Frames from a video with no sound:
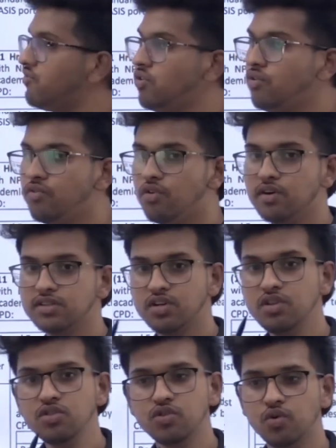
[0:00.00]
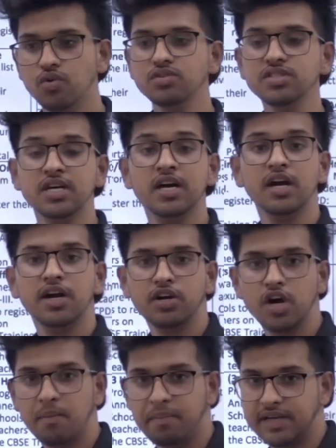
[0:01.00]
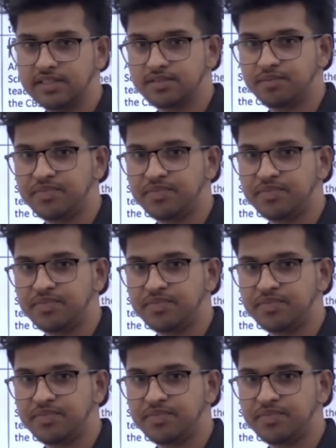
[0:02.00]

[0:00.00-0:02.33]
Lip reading: to focus on those topics.